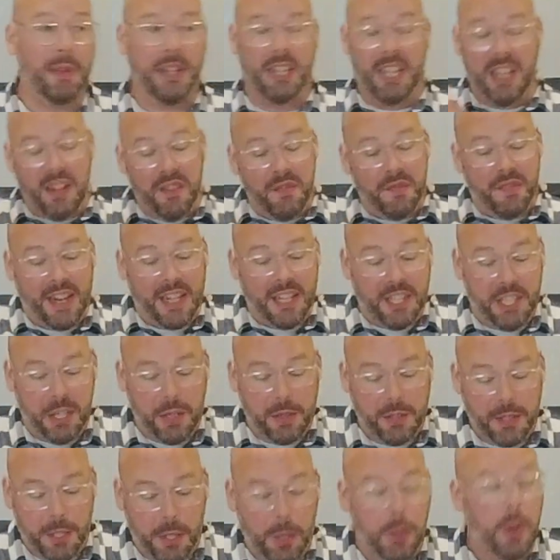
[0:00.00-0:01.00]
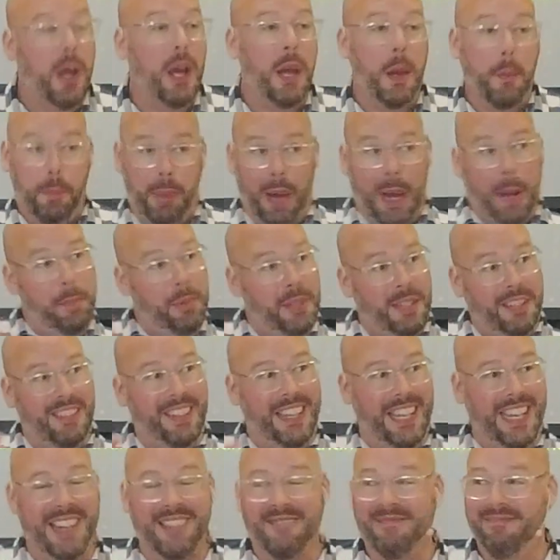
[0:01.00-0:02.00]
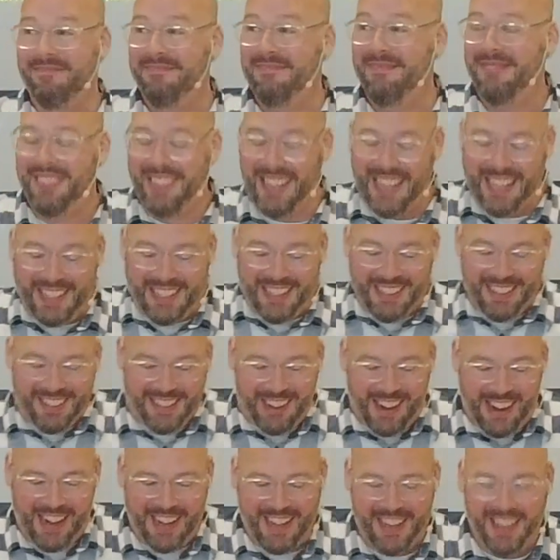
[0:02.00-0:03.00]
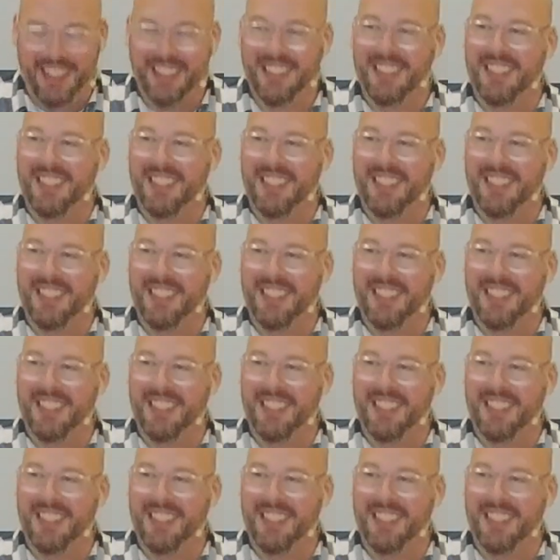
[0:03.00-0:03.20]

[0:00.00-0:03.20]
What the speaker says: We're going to invite you to publicly thank God